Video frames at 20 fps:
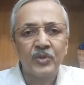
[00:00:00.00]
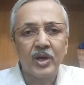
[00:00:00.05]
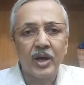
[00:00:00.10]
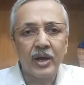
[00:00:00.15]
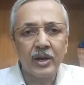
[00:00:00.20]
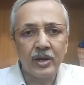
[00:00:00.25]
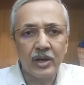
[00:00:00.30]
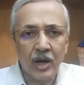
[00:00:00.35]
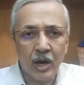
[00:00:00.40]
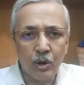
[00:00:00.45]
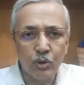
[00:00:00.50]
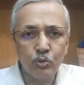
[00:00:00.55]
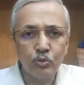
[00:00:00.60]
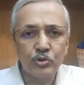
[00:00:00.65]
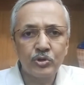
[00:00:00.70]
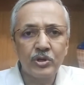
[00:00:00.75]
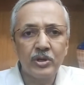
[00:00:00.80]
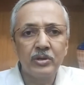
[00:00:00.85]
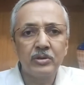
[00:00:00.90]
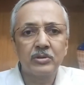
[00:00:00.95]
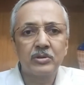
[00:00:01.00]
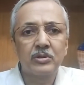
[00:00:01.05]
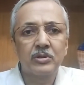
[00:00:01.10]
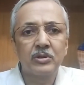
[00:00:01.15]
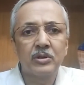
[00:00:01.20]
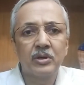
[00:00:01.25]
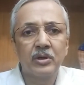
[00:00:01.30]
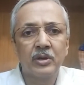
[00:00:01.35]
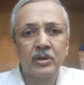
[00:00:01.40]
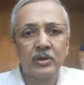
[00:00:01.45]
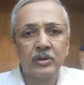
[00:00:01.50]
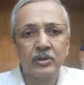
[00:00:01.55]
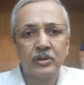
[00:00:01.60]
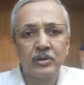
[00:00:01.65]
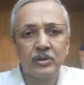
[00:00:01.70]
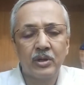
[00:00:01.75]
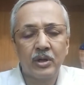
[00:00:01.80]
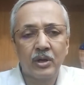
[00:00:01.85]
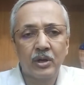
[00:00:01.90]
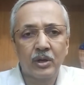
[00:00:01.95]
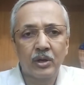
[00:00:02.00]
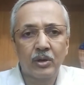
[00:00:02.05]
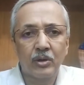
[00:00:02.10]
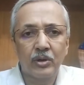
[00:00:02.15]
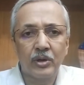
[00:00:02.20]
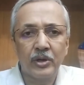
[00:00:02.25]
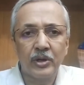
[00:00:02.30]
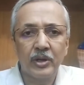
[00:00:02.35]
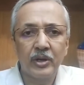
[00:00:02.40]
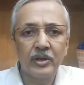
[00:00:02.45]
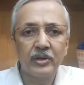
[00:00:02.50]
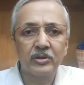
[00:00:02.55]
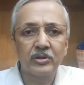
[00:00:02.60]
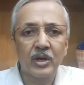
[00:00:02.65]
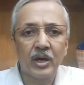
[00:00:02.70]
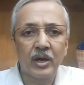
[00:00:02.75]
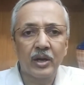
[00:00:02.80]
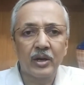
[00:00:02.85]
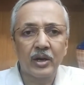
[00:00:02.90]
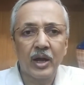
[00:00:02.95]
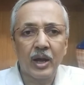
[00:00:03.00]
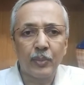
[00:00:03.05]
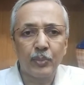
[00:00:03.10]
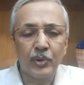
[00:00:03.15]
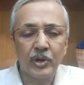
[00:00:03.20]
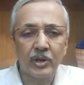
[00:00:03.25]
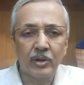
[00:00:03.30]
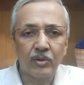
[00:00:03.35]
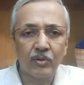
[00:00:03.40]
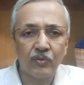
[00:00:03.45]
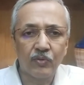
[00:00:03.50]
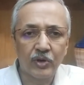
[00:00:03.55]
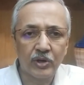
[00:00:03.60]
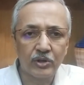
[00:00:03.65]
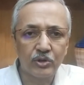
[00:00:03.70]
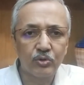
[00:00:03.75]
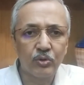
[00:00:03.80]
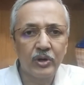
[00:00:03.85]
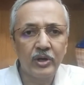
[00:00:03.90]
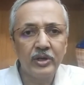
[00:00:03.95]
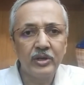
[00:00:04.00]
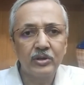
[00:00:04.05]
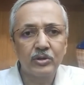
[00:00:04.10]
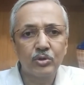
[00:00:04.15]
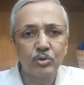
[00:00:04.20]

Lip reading: and now since the hearings are happening virtually,